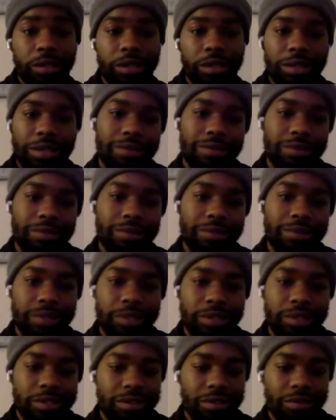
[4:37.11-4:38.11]
Because I've
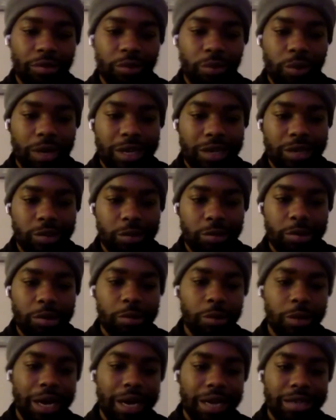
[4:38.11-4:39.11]
seen different ways where
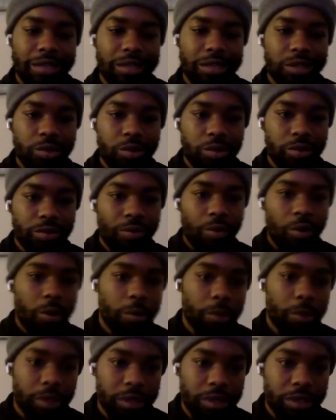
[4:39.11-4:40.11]
people actually use
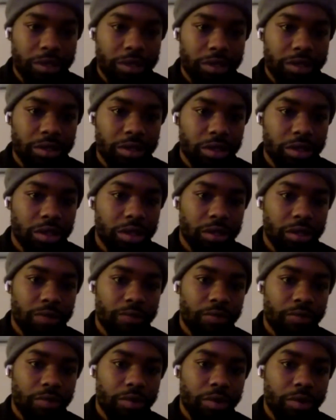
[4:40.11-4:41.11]
formulas to
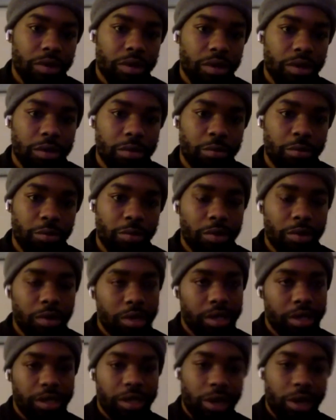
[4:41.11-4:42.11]

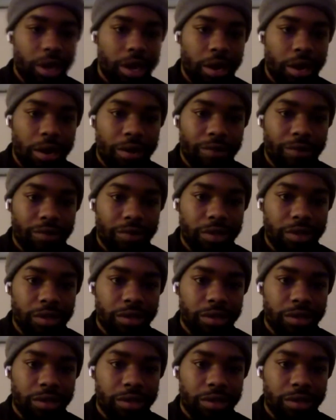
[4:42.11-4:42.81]
get their ARV,